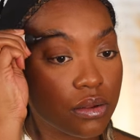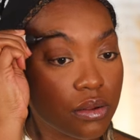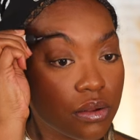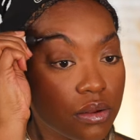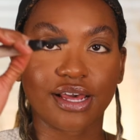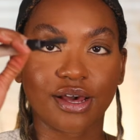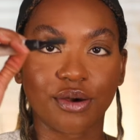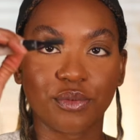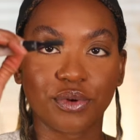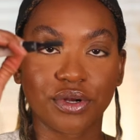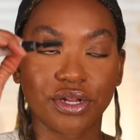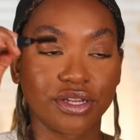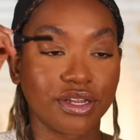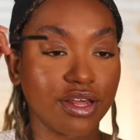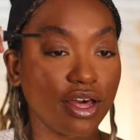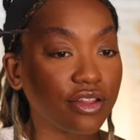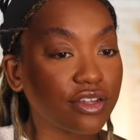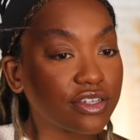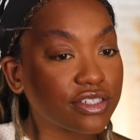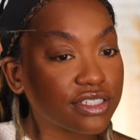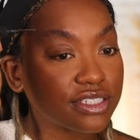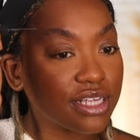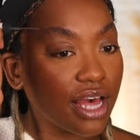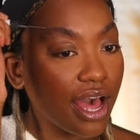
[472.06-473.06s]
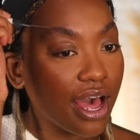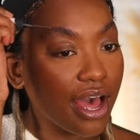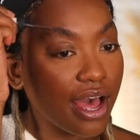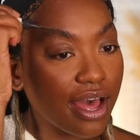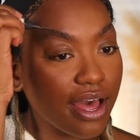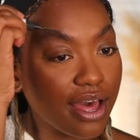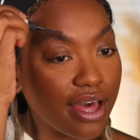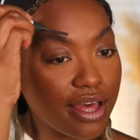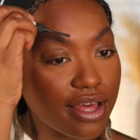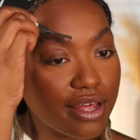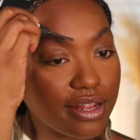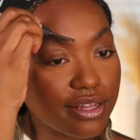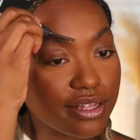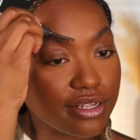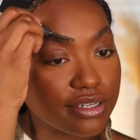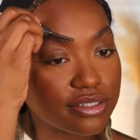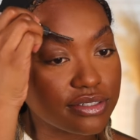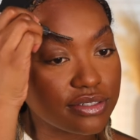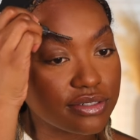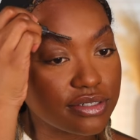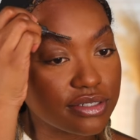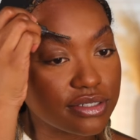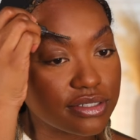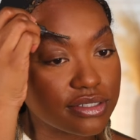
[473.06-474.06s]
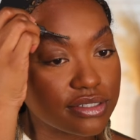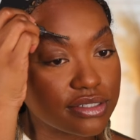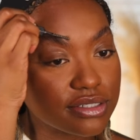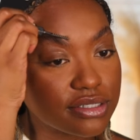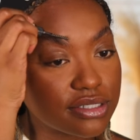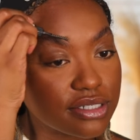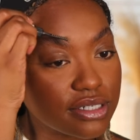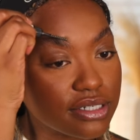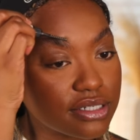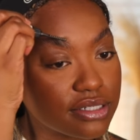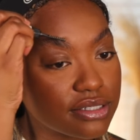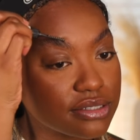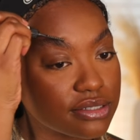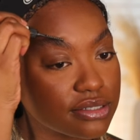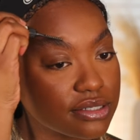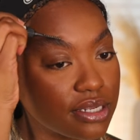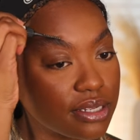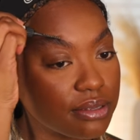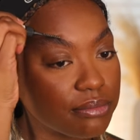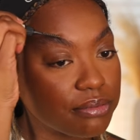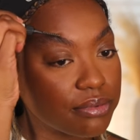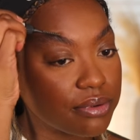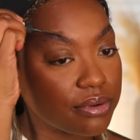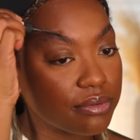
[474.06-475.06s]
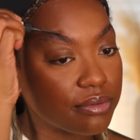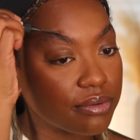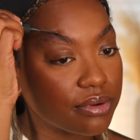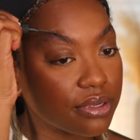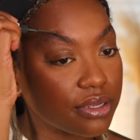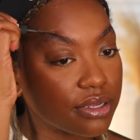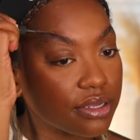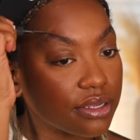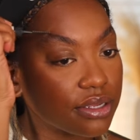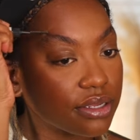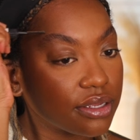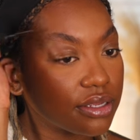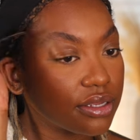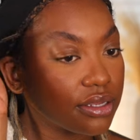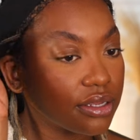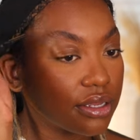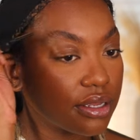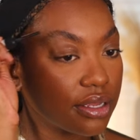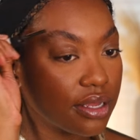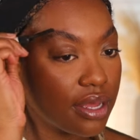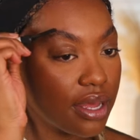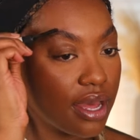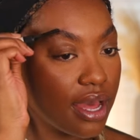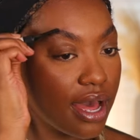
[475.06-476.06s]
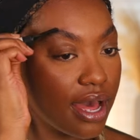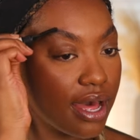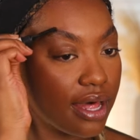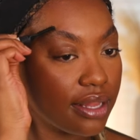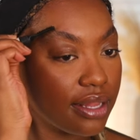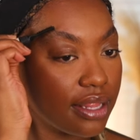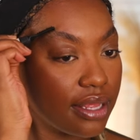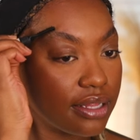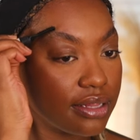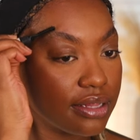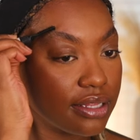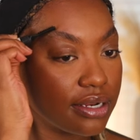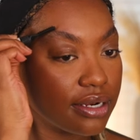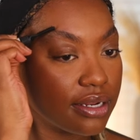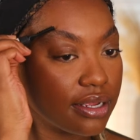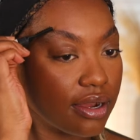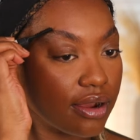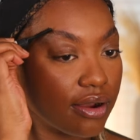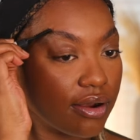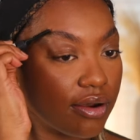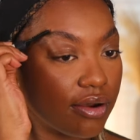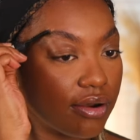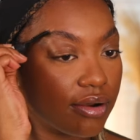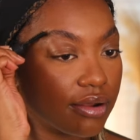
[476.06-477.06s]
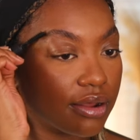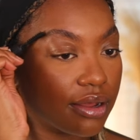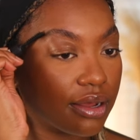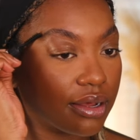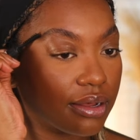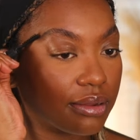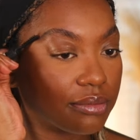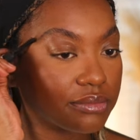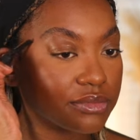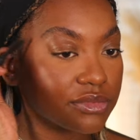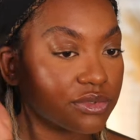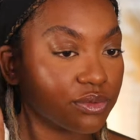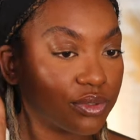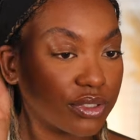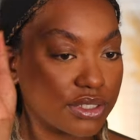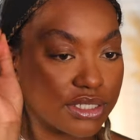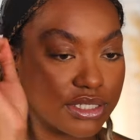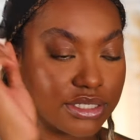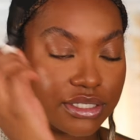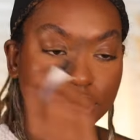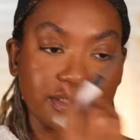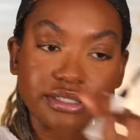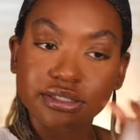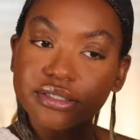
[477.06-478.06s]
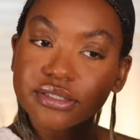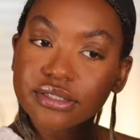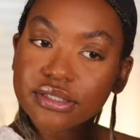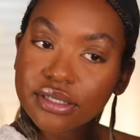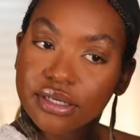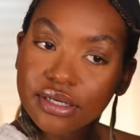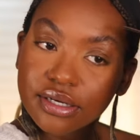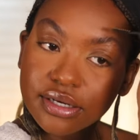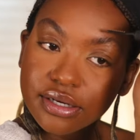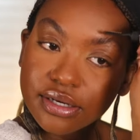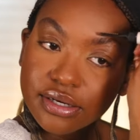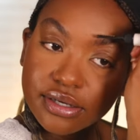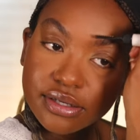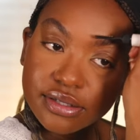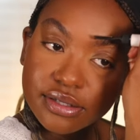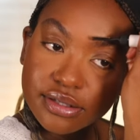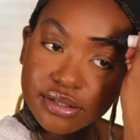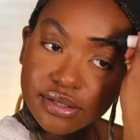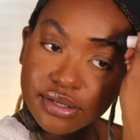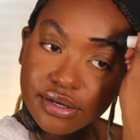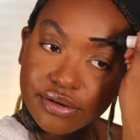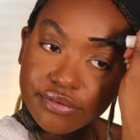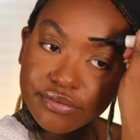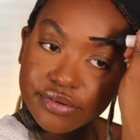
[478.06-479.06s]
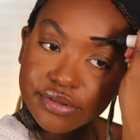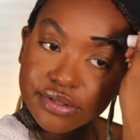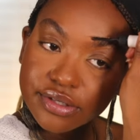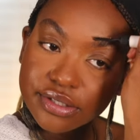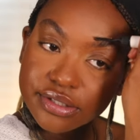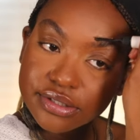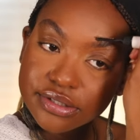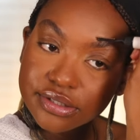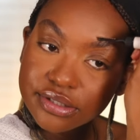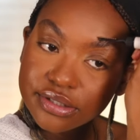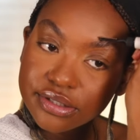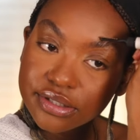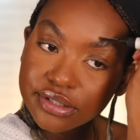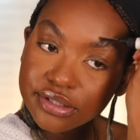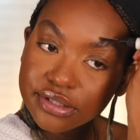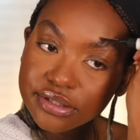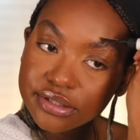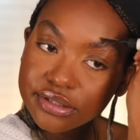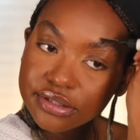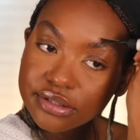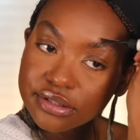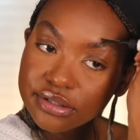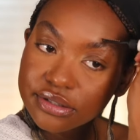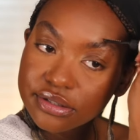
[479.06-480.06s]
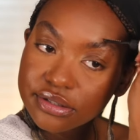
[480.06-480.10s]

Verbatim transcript: Come with another side that you could just like shape it with. I like that it all comes with this. Like everything's in this.